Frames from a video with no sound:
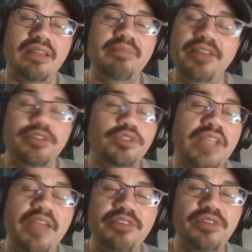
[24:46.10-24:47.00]
Matthew
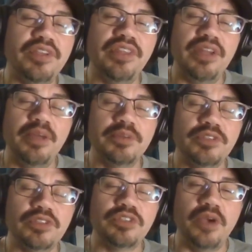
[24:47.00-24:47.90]
Stafford, look at the
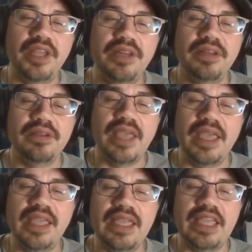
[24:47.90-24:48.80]
numbers. Looks great.
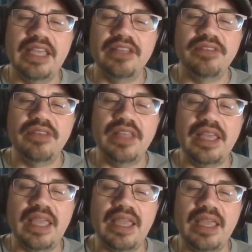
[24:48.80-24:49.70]
Okay,
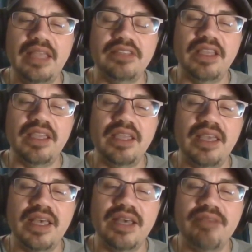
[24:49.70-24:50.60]
it's
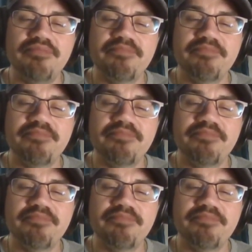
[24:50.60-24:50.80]
a